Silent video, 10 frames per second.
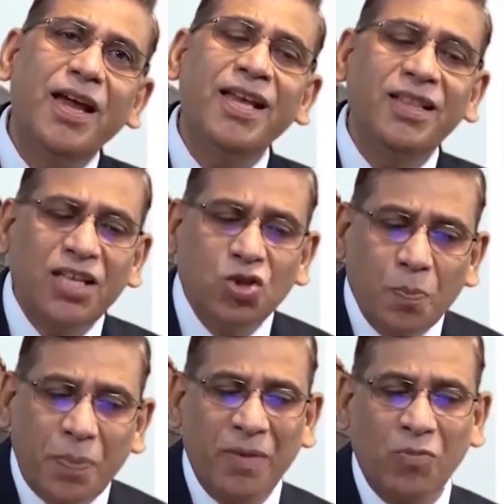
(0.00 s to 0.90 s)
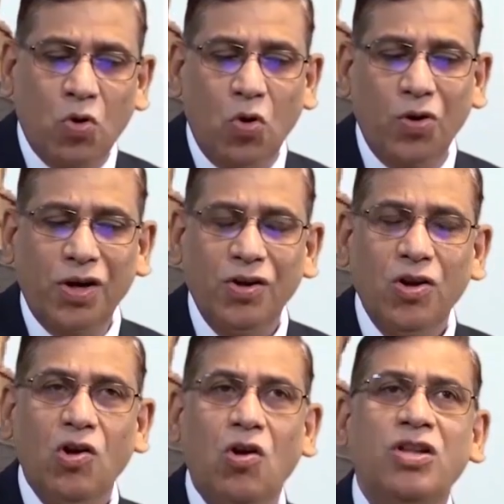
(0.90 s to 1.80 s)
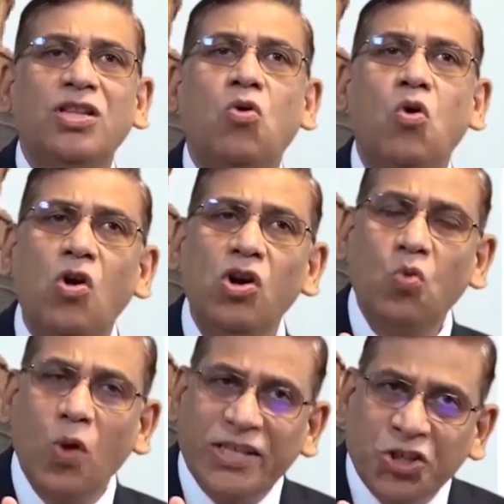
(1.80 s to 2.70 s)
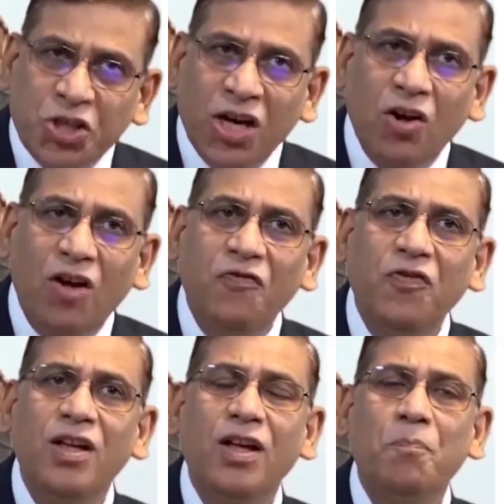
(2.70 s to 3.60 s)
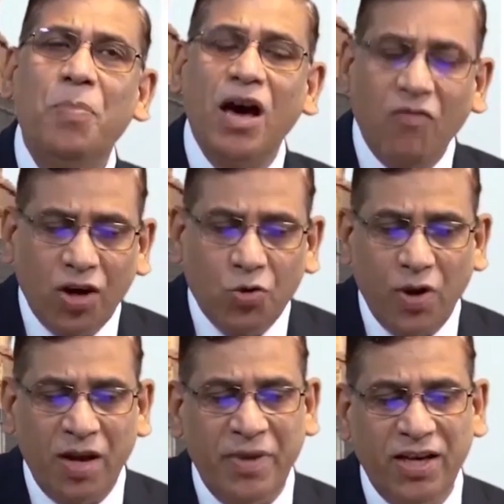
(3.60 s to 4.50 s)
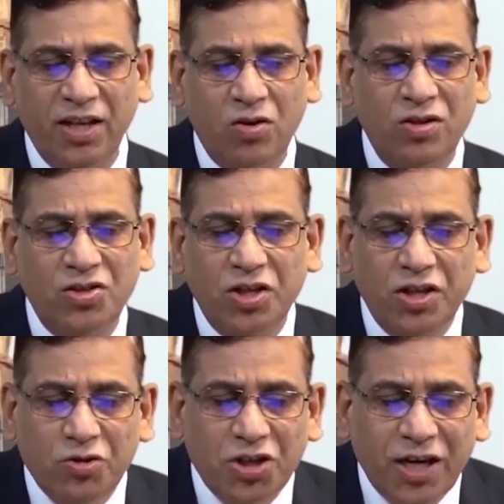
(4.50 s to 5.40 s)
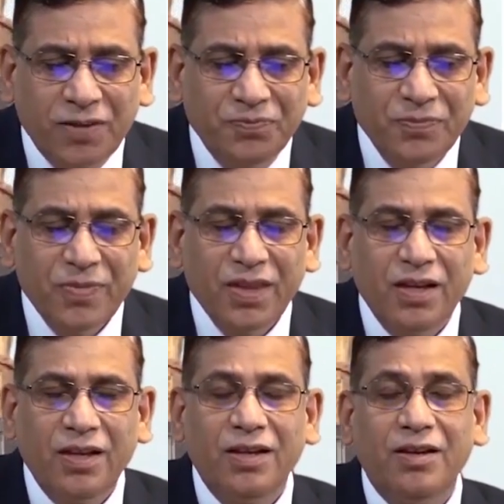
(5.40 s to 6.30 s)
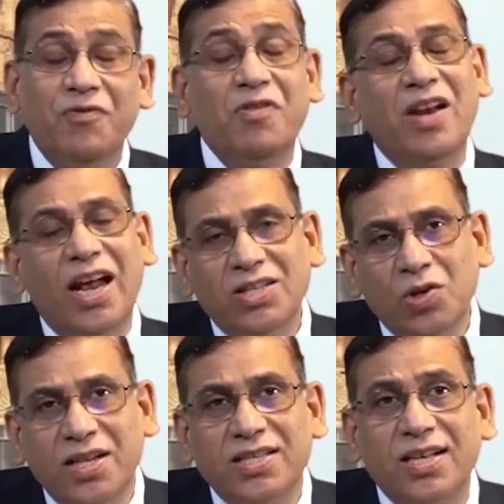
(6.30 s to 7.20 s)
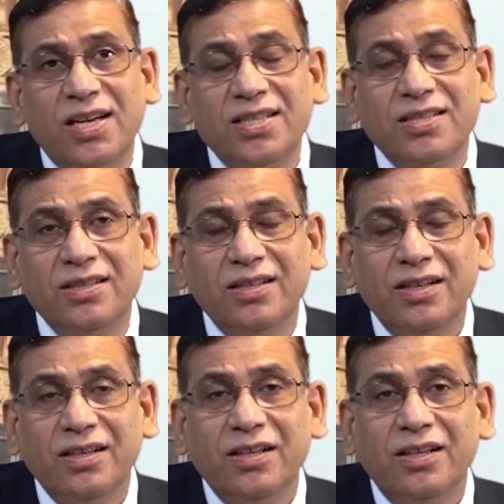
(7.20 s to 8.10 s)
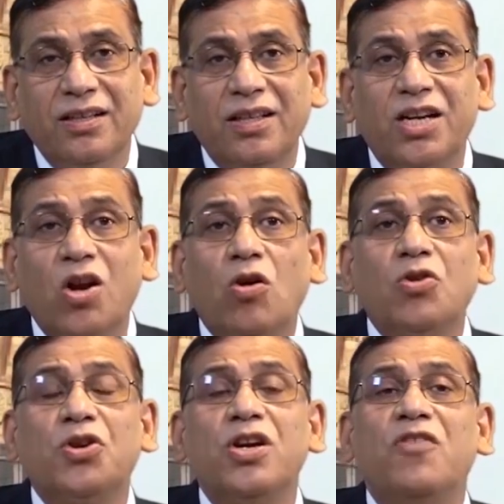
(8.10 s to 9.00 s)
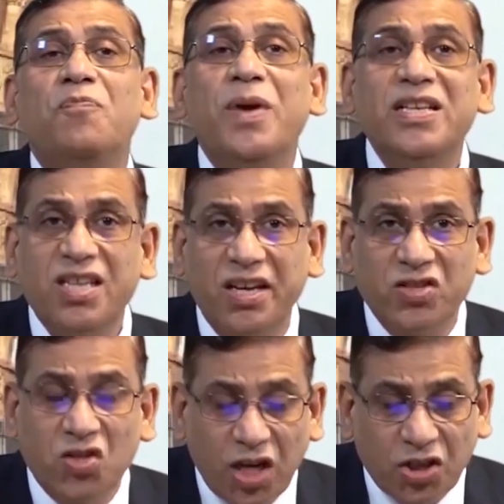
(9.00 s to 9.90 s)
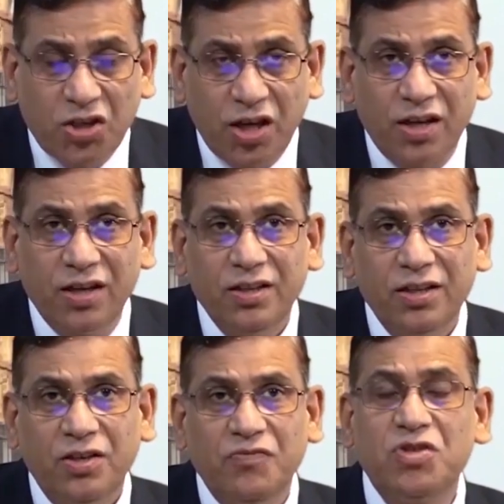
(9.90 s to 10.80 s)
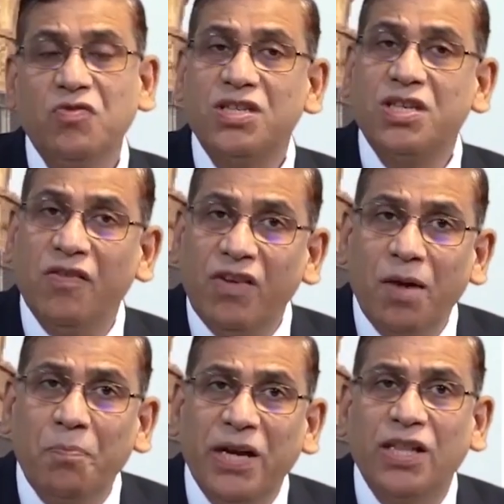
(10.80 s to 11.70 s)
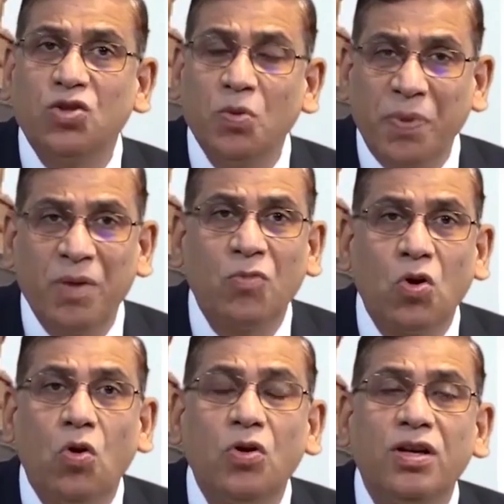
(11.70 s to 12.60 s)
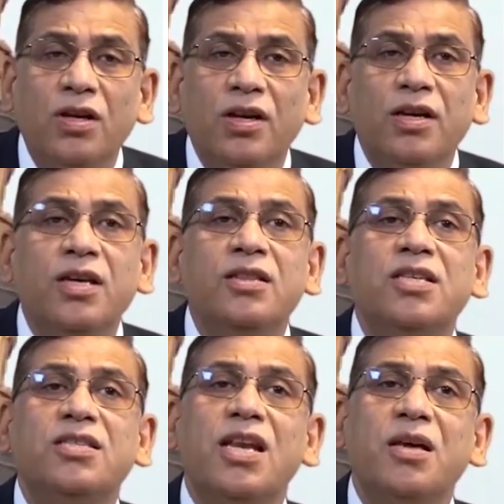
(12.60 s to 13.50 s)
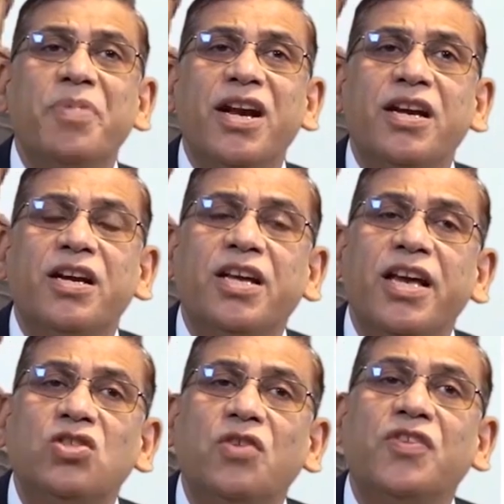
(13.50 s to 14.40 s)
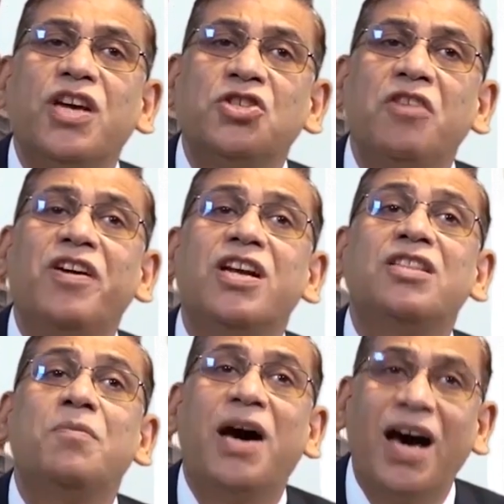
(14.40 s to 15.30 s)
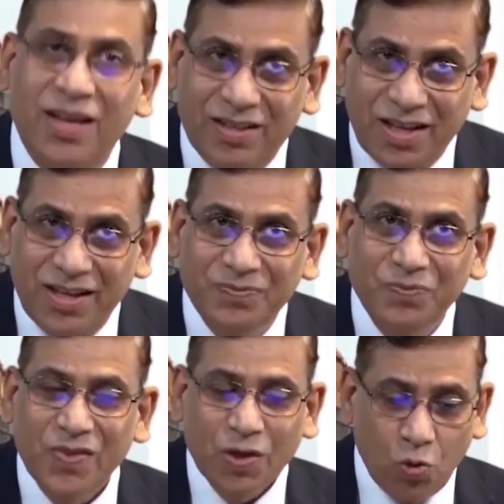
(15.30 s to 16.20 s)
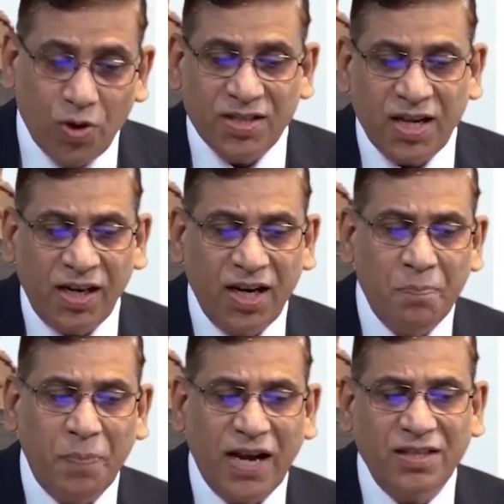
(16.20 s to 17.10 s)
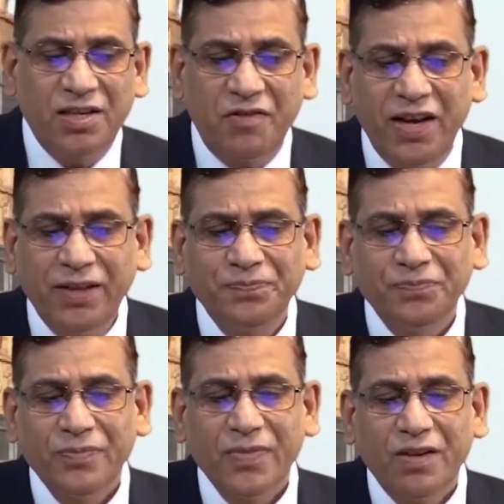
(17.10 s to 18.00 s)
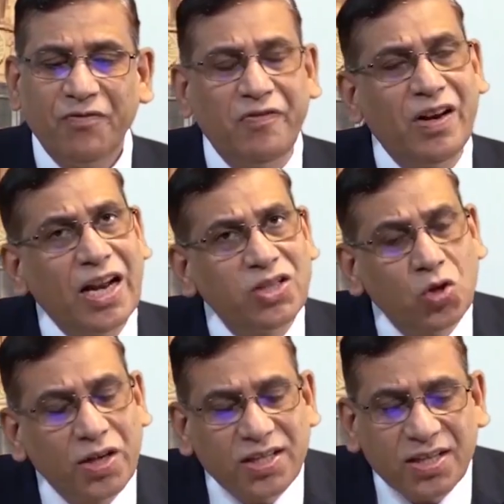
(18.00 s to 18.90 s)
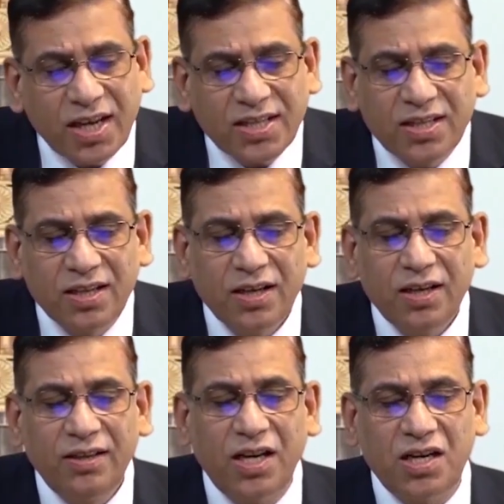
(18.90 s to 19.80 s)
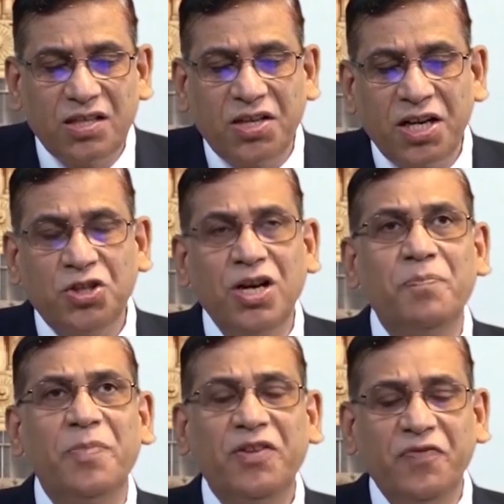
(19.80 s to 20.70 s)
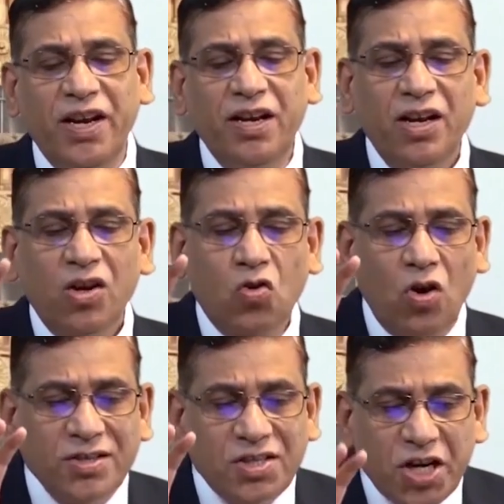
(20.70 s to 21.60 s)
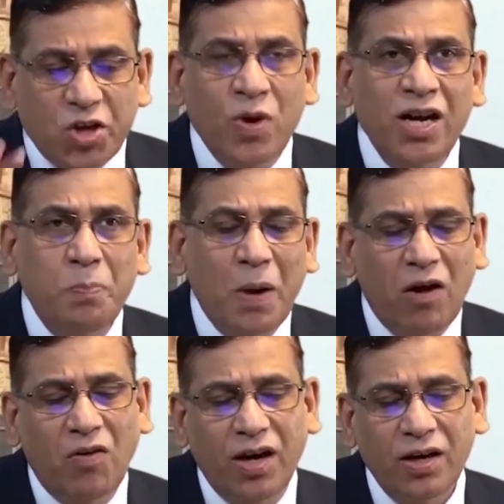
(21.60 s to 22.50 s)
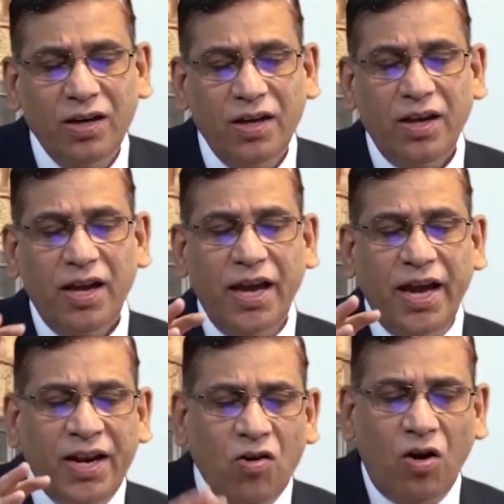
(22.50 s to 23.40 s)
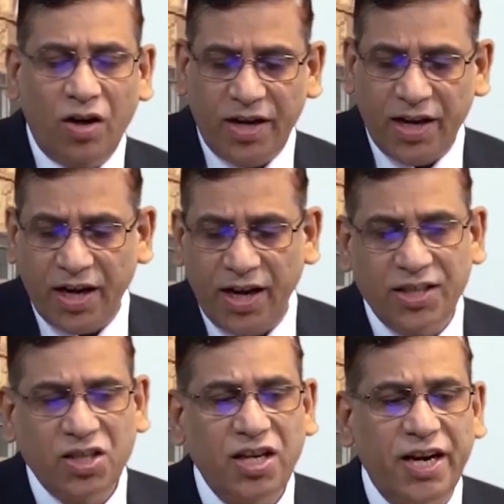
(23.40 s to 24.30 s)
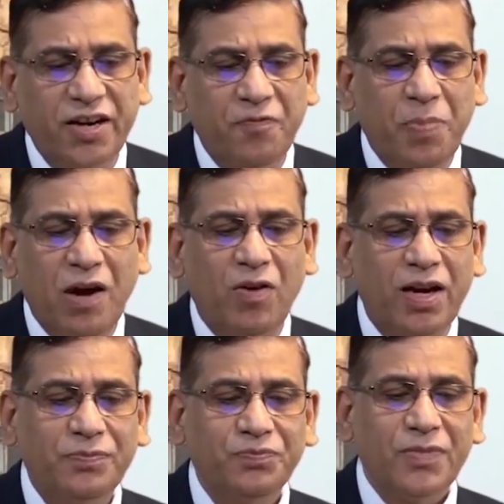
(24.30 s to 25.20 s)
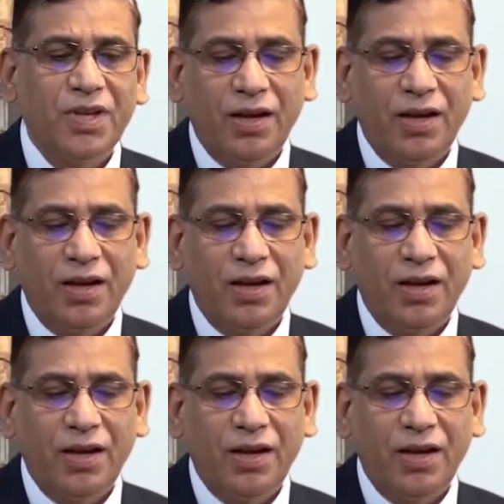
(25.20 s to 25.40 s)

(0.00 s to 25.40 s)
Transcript: and the Supreme Court on the whole question of power to amend the Constitution. We will also discuss the doctrine of basic structure, which was developed by the Supreme Court in the celebrated case of Keshavanand Bharati, who recently passed away. We will also discuss the distinction between constituent power and ordinary legislative power.